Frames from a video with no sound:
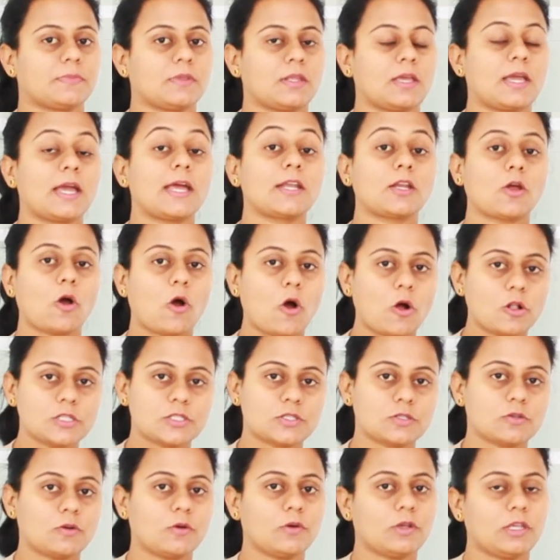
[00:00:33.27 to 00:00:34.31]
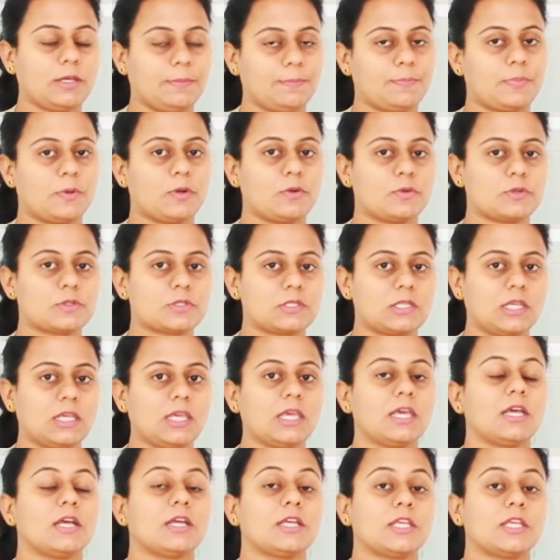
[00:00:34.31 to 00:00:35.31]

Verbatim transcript: and also improves the